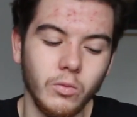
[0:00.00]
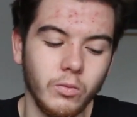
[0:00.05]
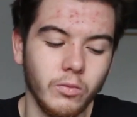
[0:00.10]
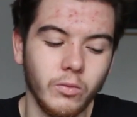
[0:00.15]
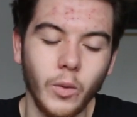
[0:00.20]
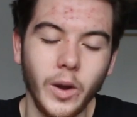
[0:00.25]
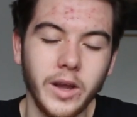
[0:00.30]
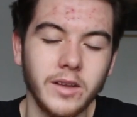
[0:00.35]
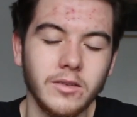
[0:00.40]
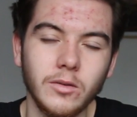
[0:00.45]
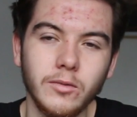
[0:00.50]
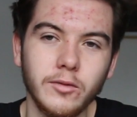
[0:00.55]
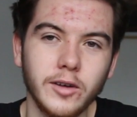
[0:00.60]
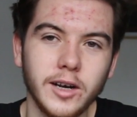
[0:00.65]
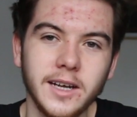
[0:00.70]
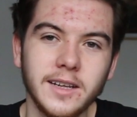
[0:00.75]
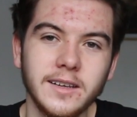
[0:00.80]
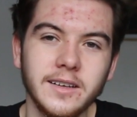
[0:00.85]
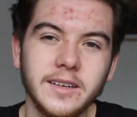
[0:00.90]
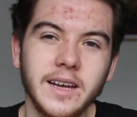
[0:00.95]
way too
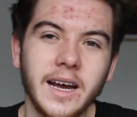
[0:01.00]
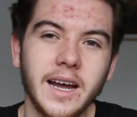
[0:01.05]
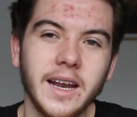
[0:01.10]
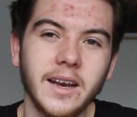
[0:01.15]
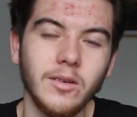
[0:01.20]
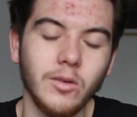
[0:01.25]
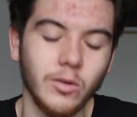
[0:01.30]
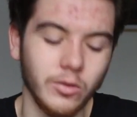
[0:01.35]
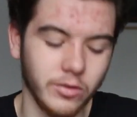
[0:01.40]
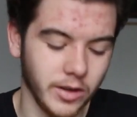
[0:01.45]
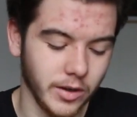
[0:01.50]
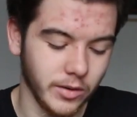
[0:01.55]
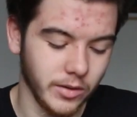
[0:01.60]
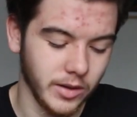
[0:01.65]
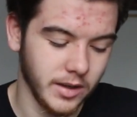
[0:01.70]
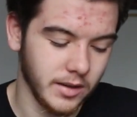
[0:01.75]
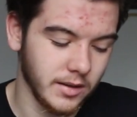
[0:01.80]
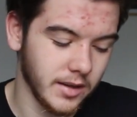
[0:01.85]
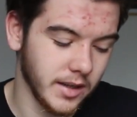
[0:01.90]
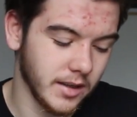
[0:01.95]
violent, and also
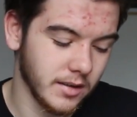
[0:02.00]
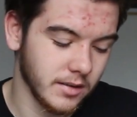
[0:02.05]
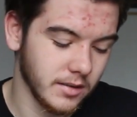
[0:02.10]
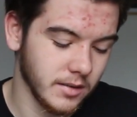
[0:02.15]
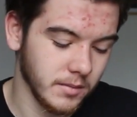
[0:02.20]
like